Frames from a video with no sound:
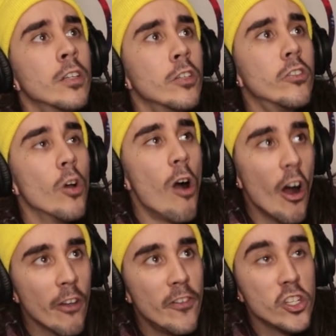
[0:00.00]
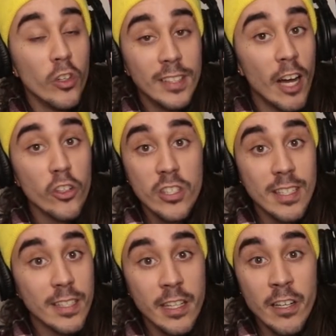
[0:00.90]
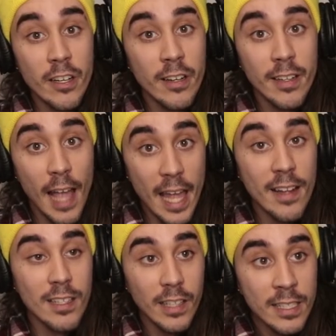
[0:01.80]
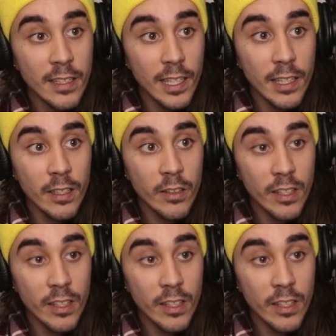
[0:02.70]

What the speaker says: So artificial intelligence is here and it's listening.